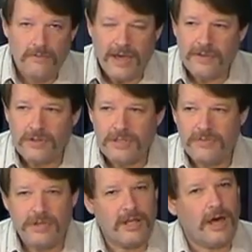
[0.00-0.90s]

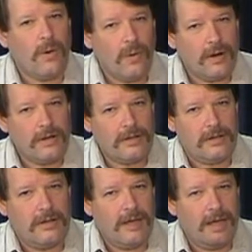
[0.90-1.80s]
VacavilleTV.org
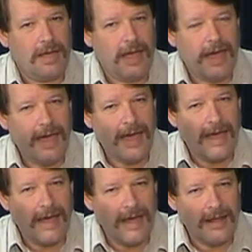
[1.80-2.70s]

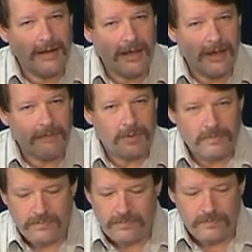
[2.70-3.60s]
and
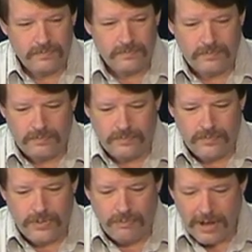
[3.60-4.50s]

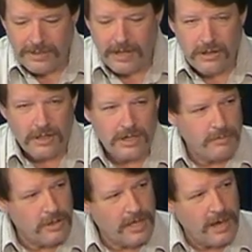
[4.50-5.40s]
right there you can
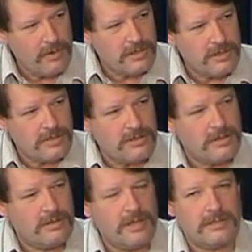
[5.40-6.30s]
communicate with us,
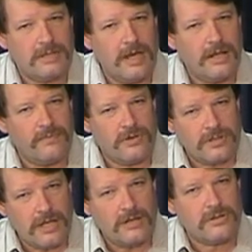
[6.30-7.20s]
you can get signed up for the
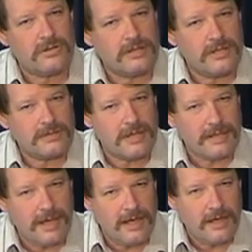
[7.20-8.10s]
schedule and things like
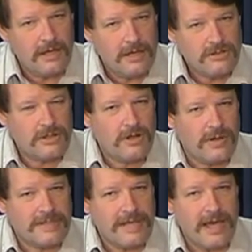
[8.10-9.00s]
that, so you know
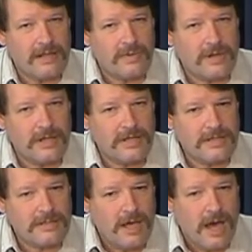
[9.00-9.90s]
exactly what it
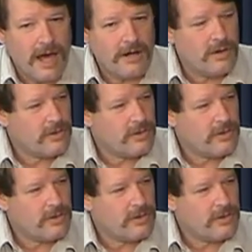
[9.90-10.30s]
is. I don't know